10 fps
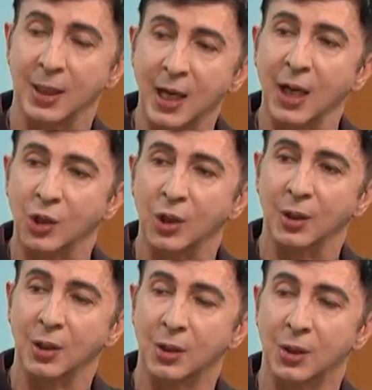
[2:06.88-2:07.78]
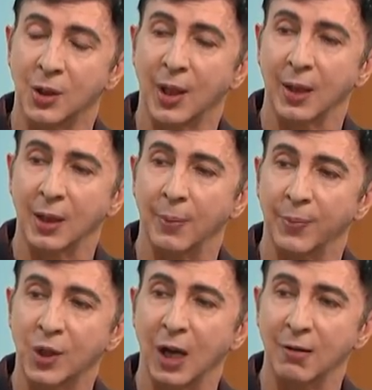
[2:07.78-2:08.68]
attention to that
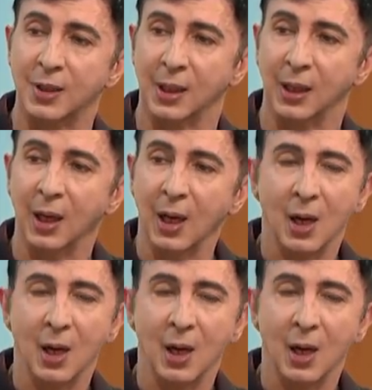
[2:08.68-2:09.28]
um, charity.